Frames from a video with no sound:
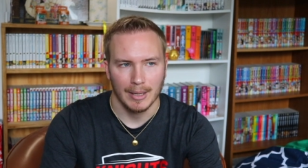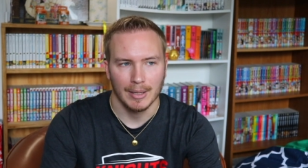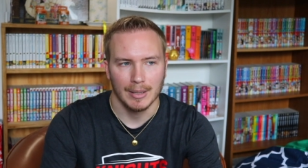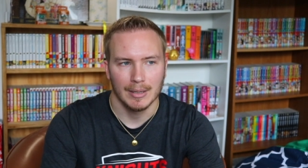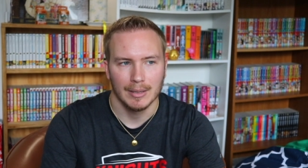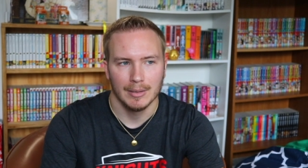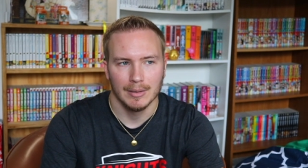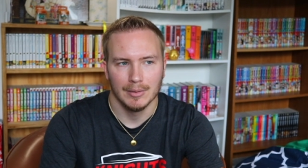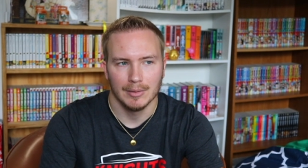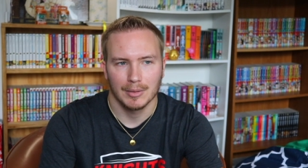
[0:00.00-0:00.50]

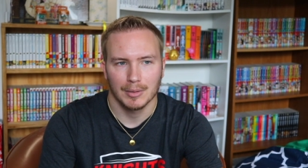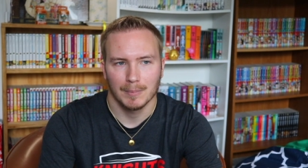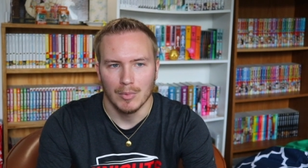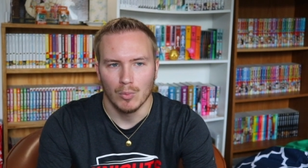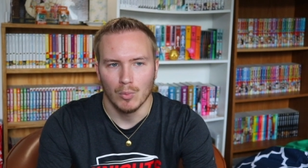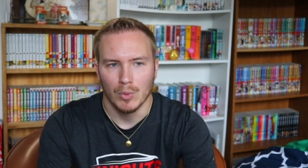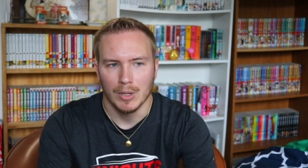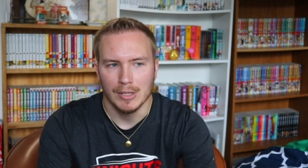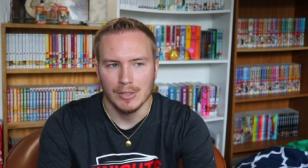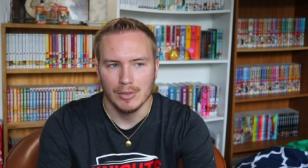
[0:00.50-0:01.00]
And
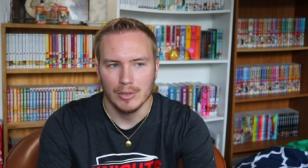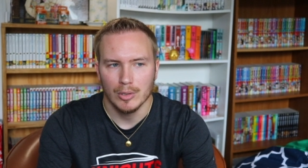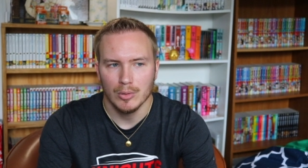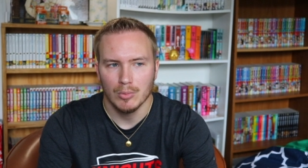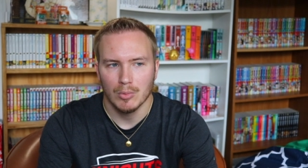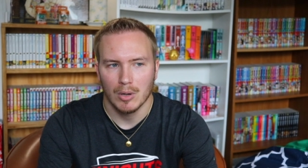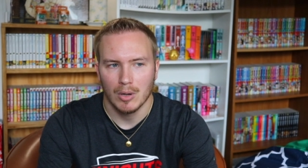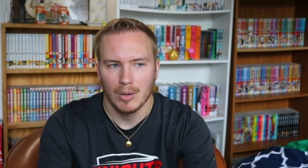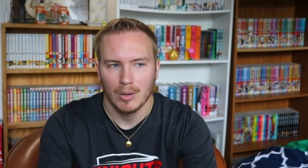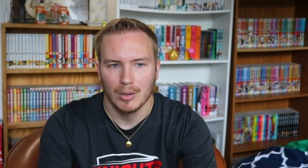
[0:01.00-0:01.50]
when
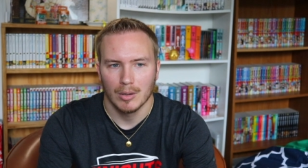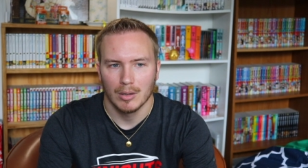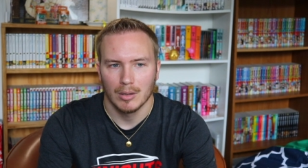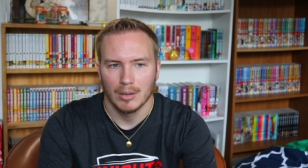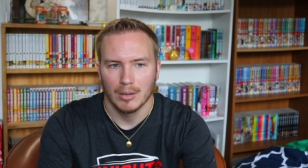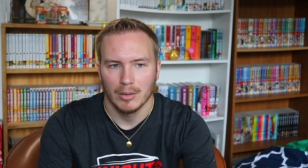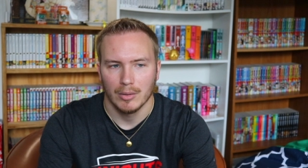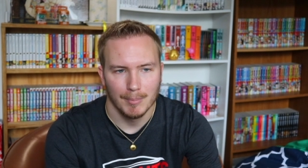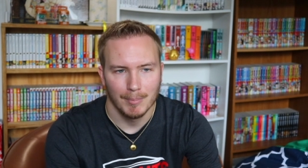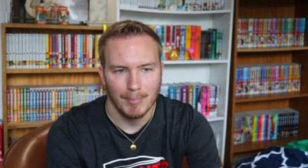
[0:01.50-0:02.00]
you
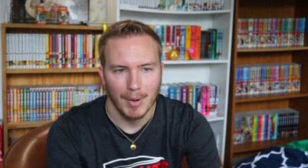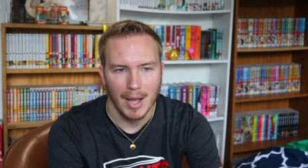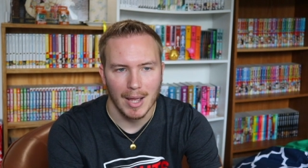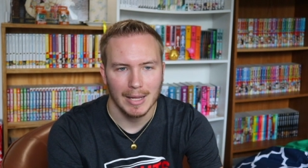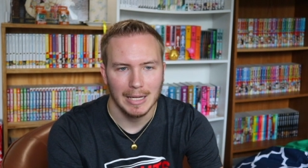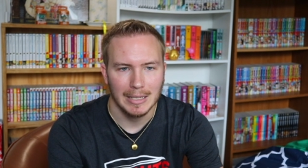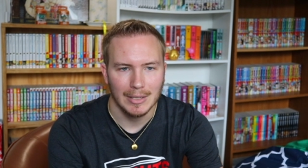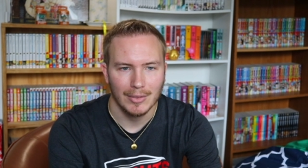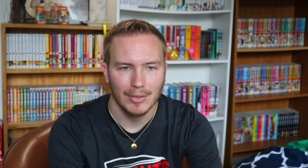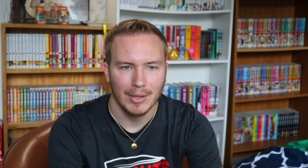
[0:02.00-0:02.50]
are
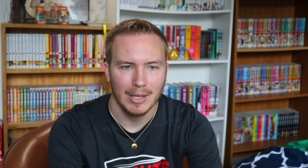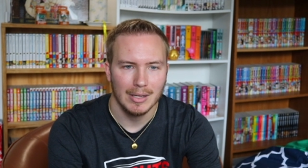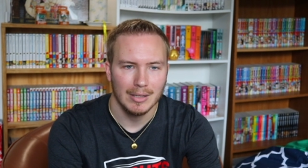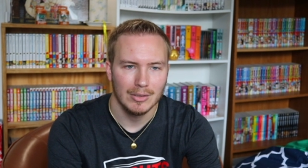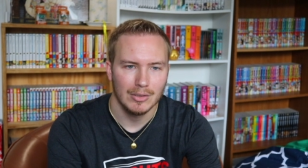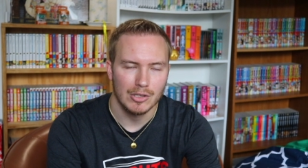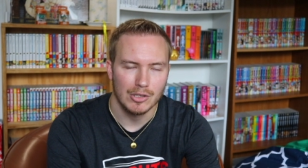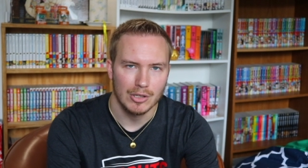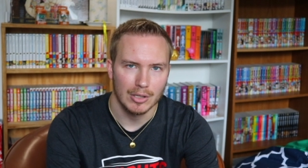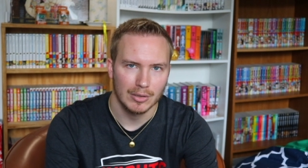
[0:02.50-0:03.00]
buying
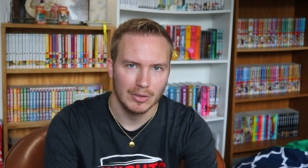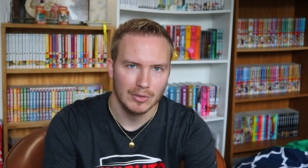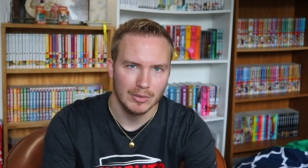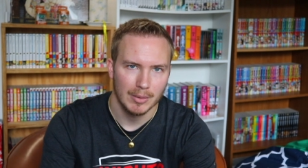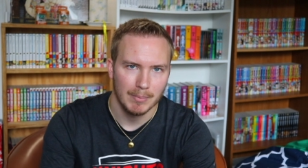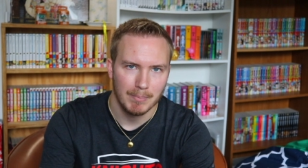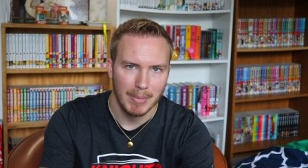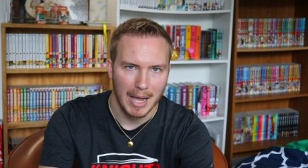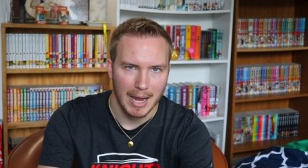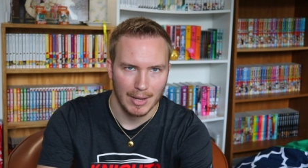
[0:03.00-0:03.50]
things just
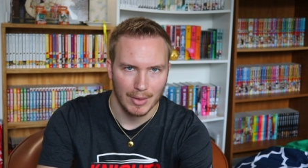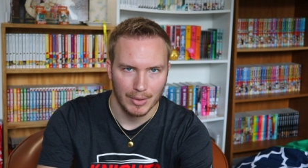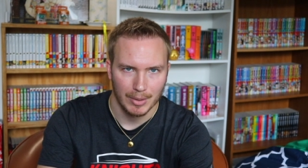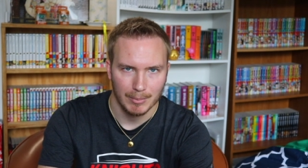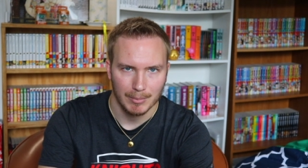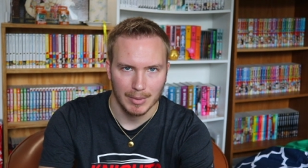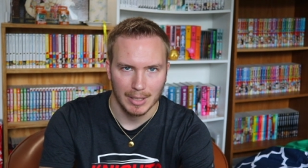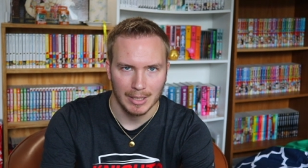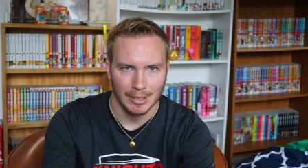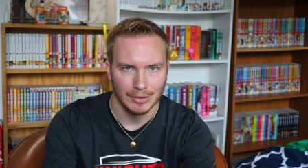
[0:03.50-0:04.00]
to buy
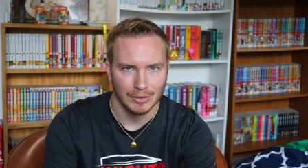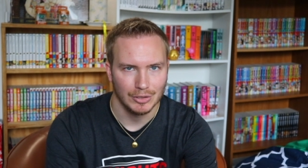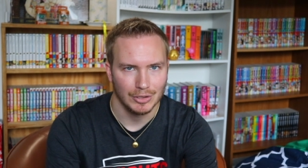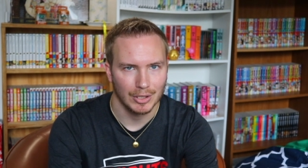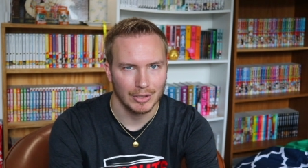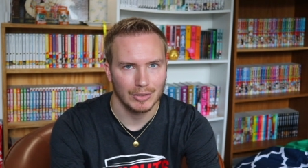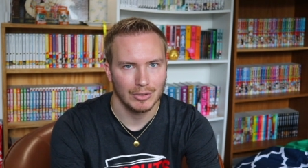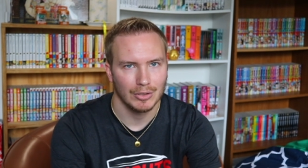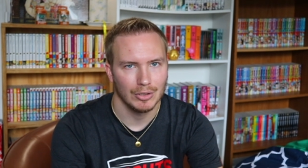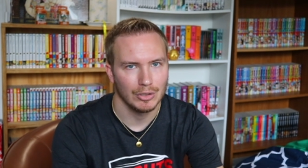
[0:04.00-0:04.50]
them and
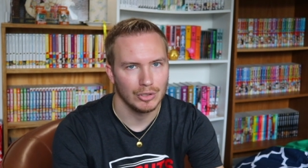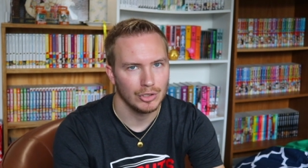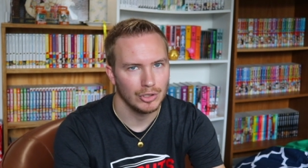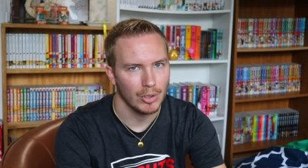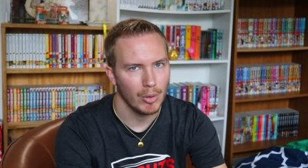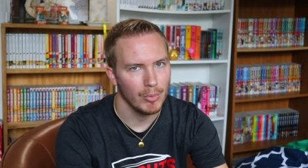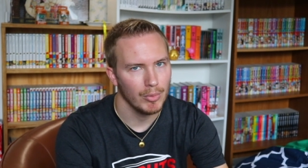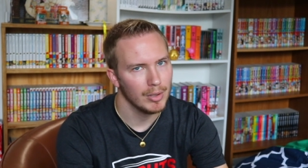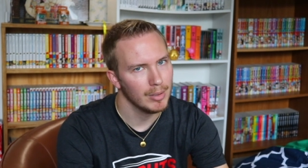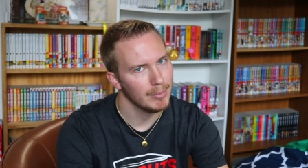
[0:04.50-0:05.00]
just to
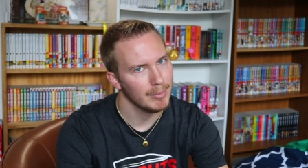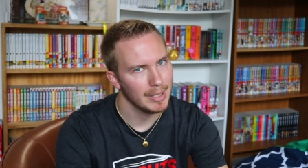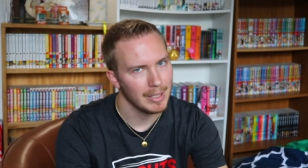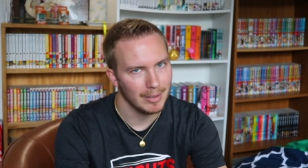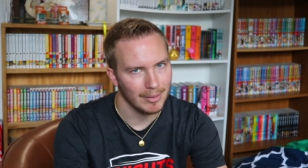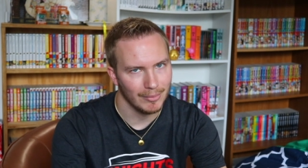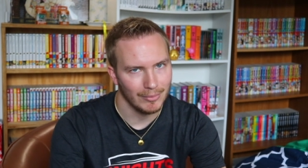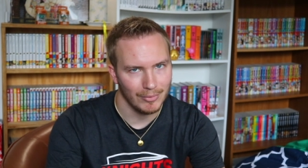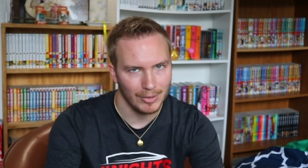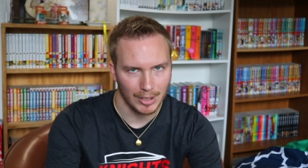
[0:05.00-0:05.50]
show them
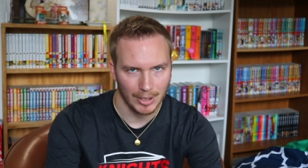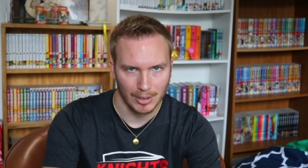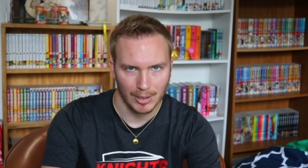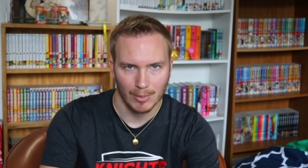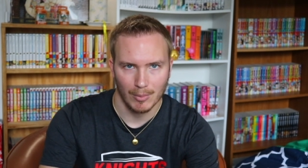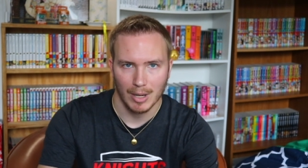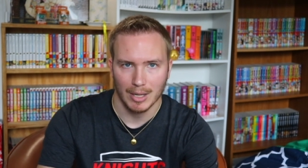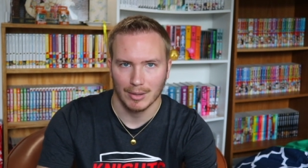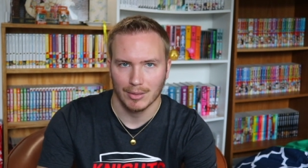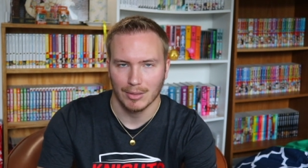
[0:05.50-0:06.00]
in a
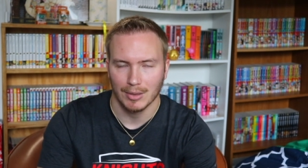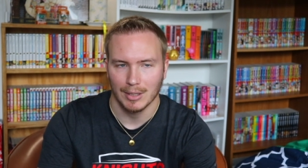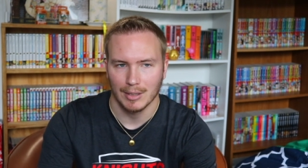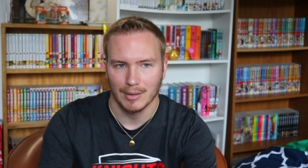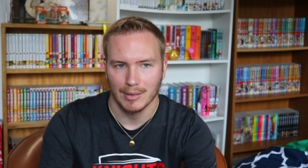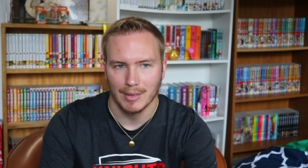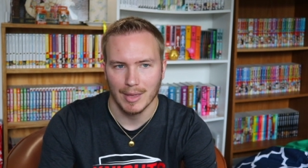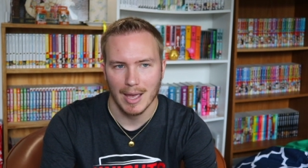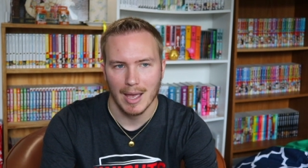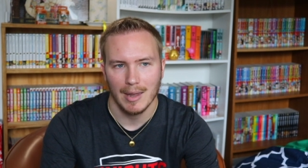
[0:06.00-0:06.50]
video, I
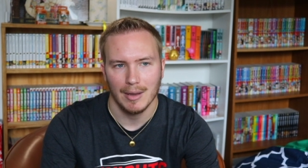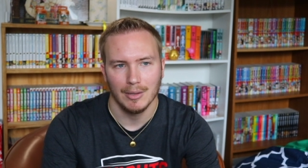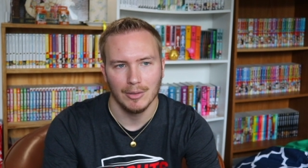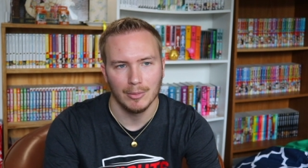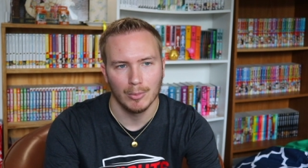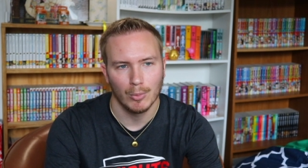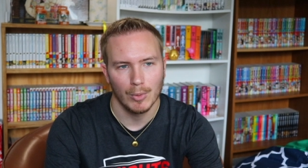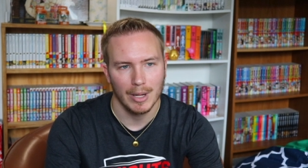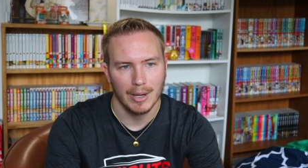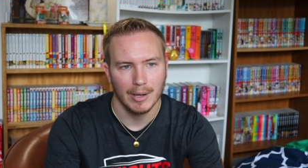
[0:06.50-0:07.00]
think that
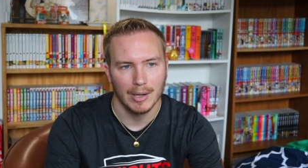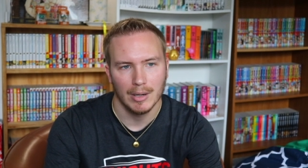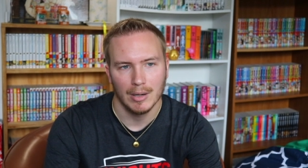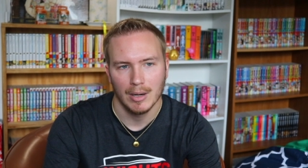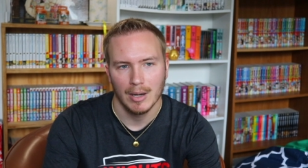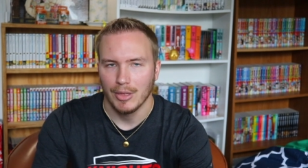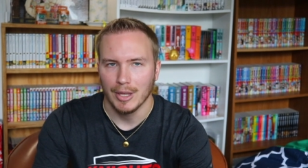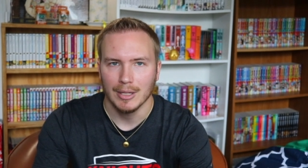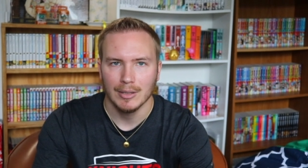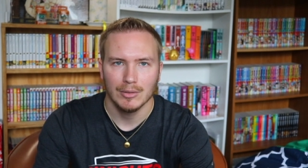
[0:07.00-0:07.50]
is where
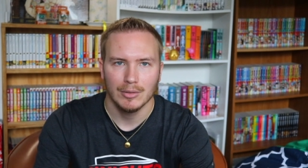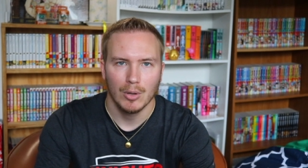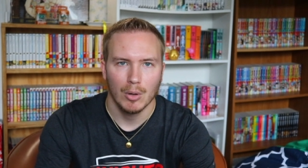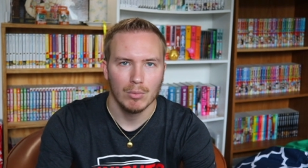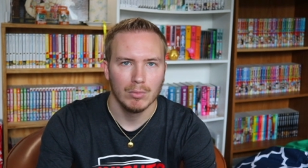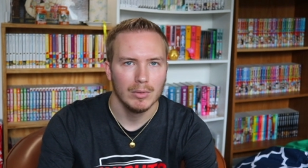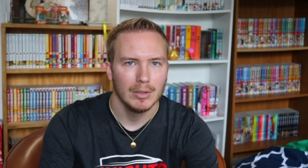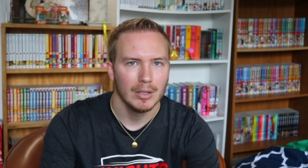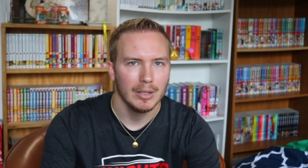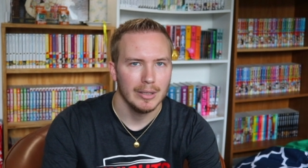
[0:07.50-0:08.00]
things go
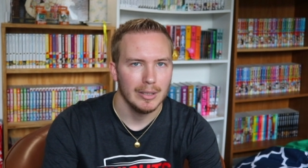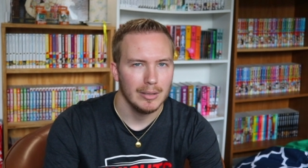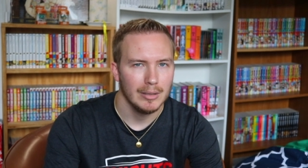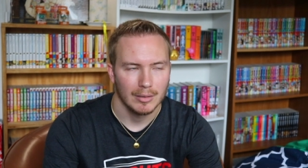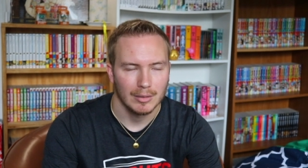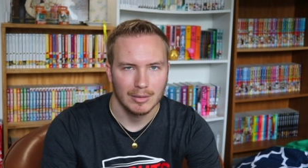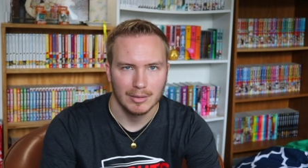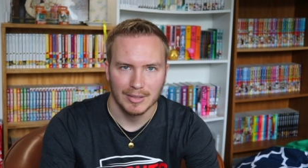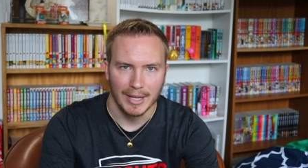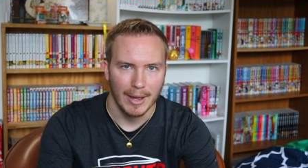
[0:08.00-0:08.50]
really
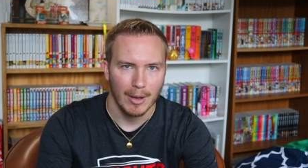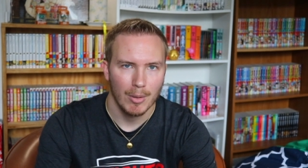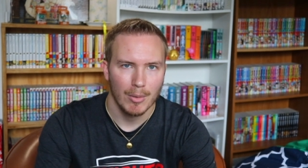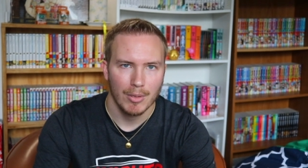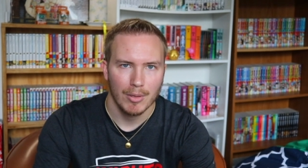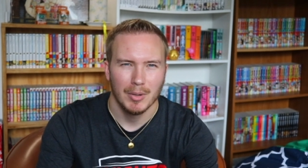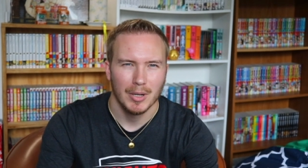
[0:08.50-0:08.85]
south.